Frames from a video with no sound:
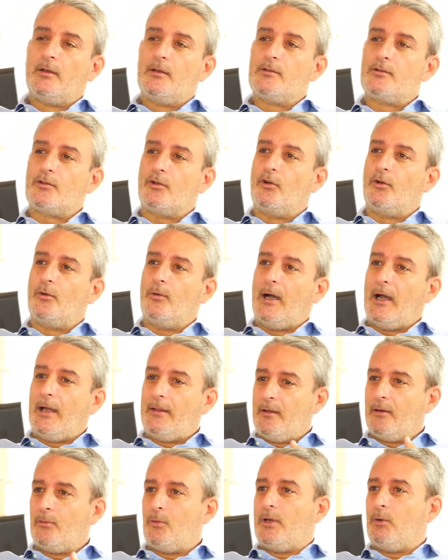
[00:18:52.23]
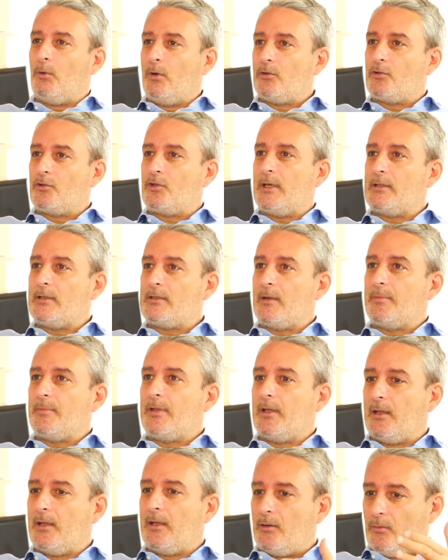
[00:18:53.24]
So either we want to change
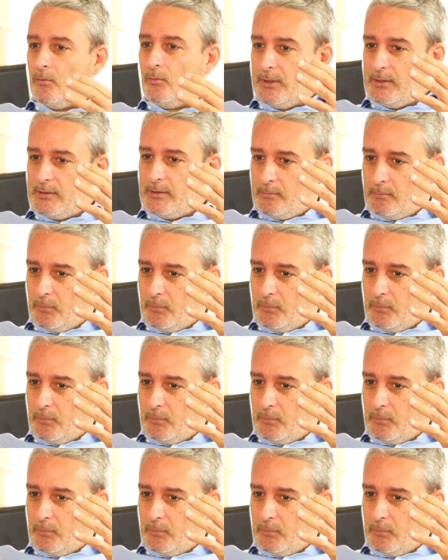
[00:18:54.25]
something and we